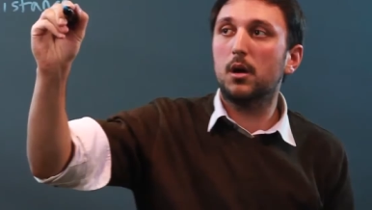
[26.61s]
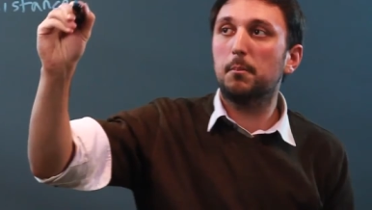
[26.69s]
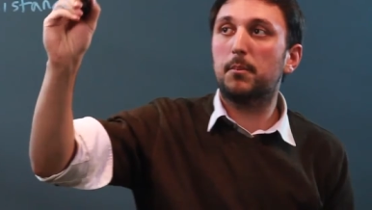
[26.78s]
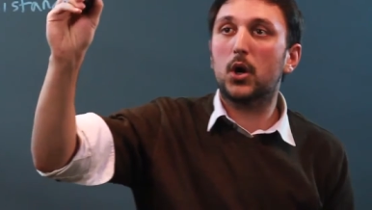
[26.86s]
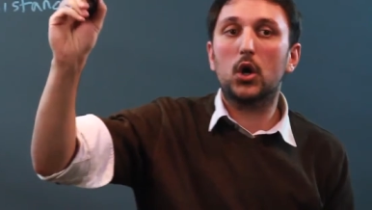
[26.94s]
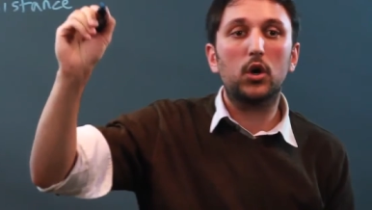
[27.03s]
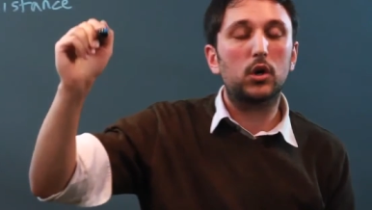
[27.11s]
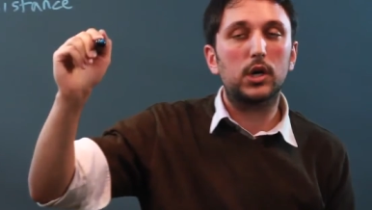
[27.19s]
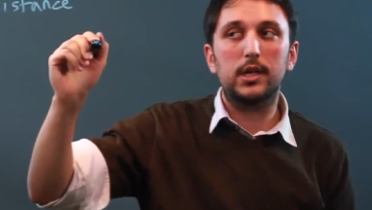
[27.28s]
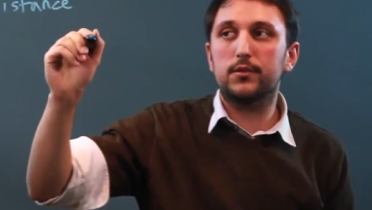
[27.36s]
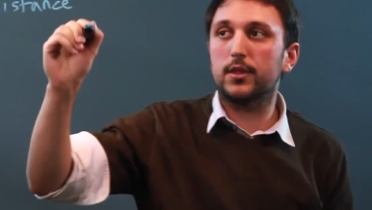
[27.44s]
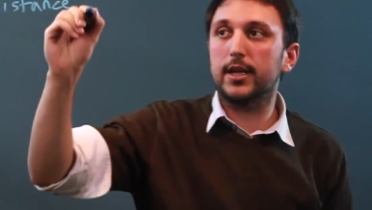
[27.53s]
Per
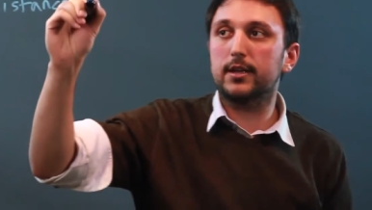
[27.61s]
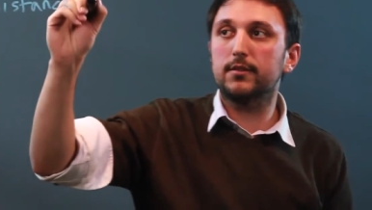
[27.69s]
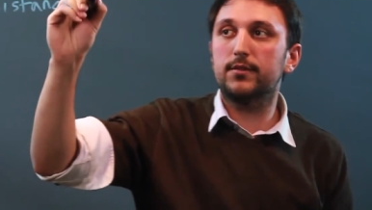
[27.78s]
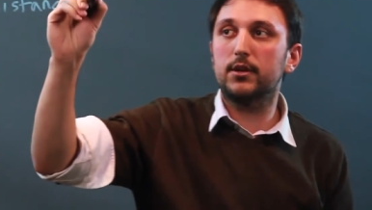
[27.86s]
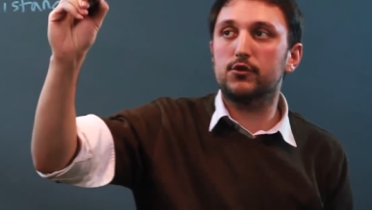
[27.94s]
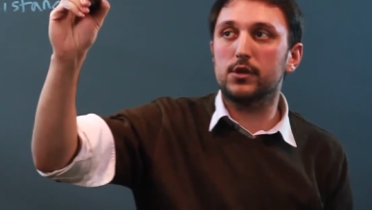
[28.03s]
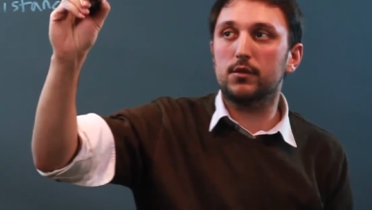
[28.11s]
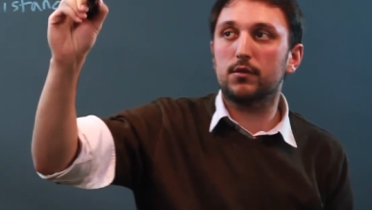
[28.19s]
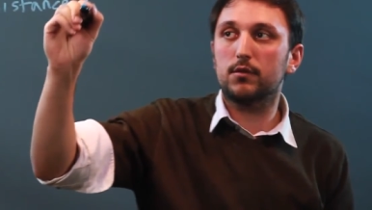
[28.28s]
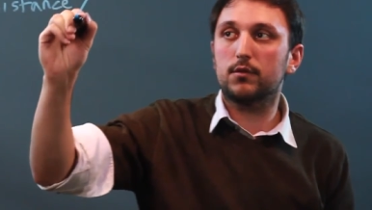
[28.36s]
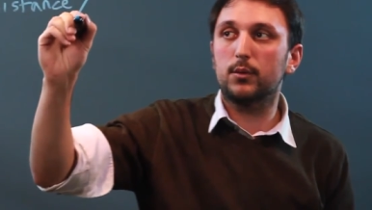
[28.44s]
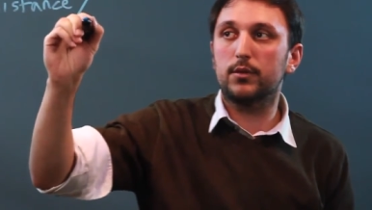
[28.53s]
is like division,
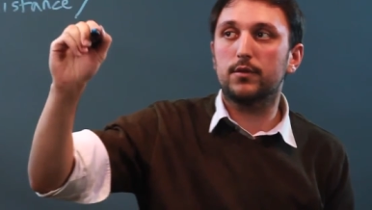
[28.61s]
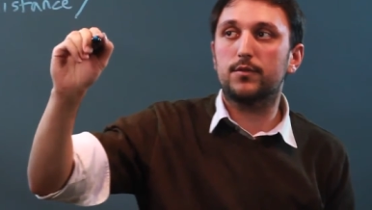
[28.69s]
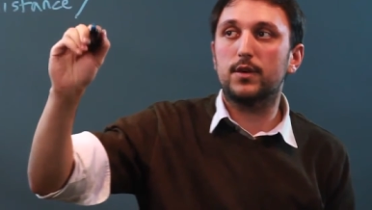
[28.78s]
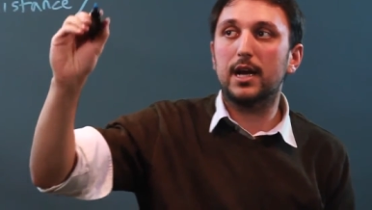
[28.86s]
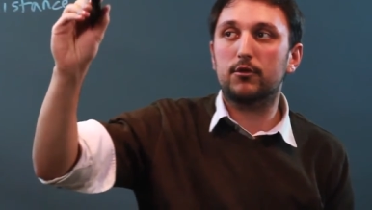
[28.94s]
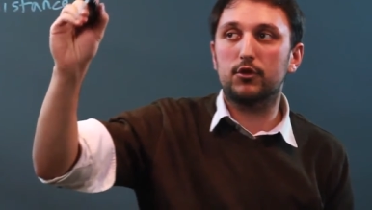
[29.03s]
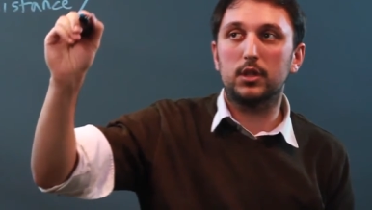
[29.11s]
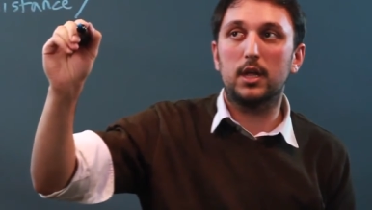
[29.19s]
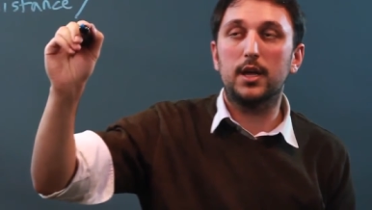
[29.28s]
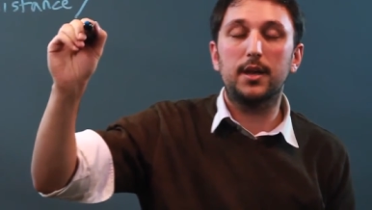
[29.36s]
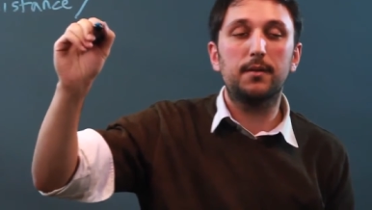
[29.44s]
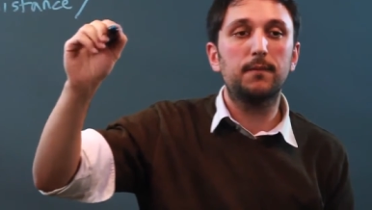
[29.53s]
so it's a fraction
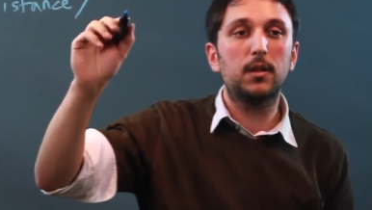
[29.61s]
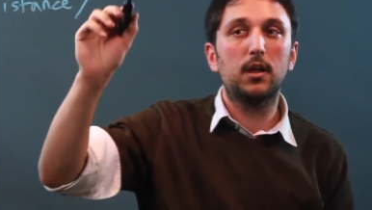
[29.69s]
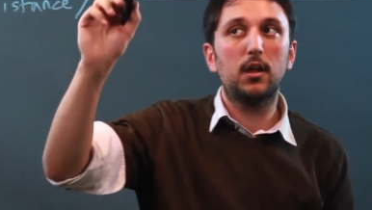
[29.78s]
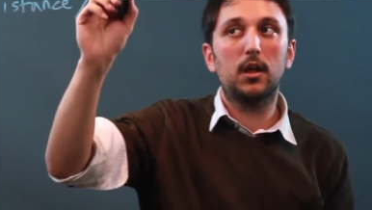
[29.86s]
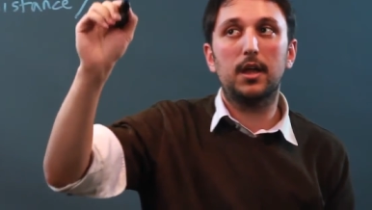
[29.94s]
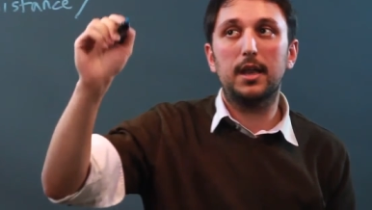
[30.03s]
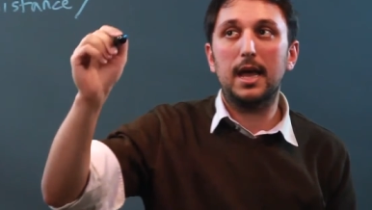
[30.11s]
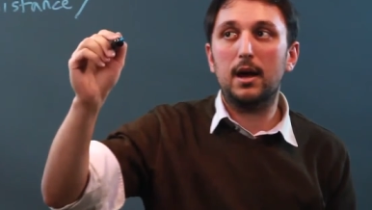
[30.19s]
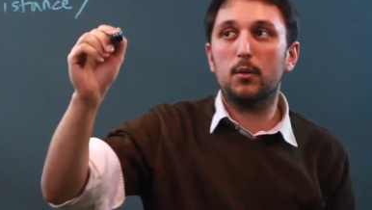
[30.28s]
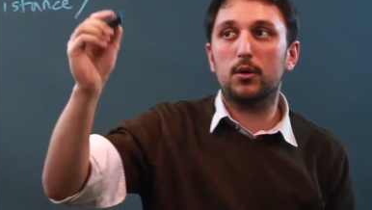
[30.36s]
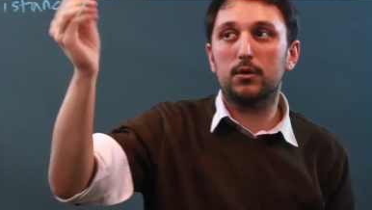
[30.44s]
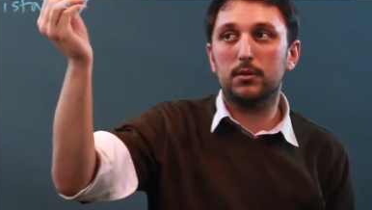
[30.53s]
line. An
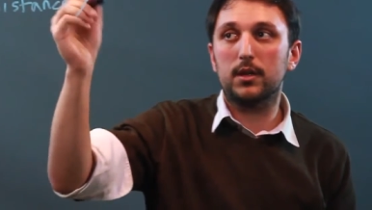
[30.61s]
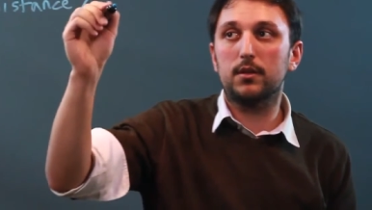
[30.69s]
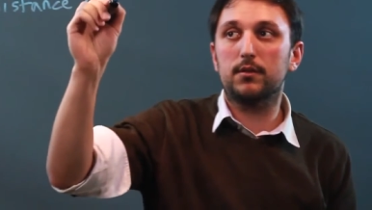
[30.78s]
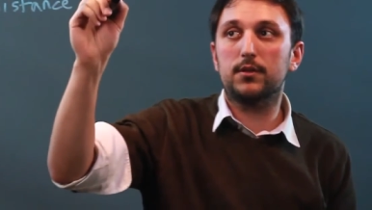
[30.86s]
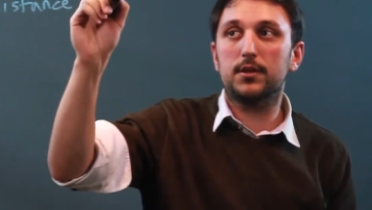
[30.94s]
hour is the